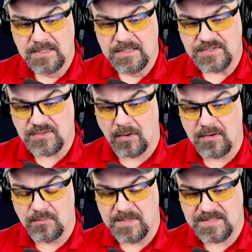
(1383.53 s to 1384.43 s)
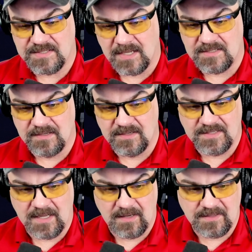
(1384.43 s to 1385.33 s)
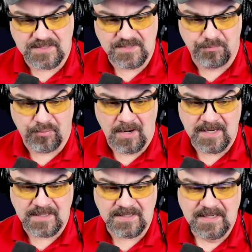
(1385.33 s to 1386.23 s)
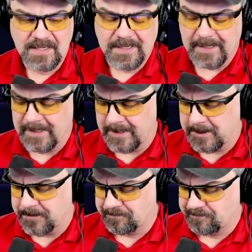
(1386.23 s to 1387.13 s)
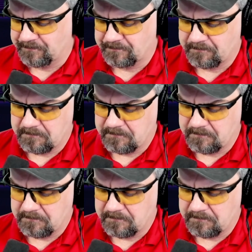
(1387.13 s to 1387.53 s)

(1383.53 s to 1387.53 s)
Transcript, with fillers: started with Satya Nadella, says Bryant. Um,